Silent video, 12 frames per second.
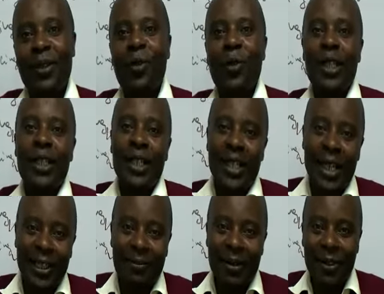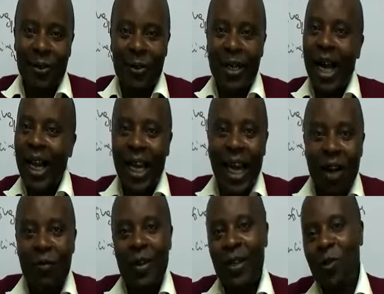Using the direct method. I
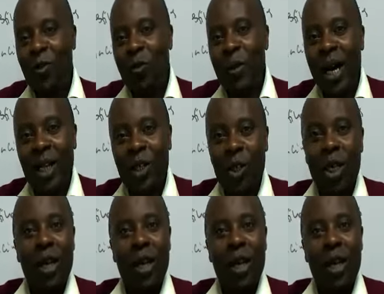love it so much.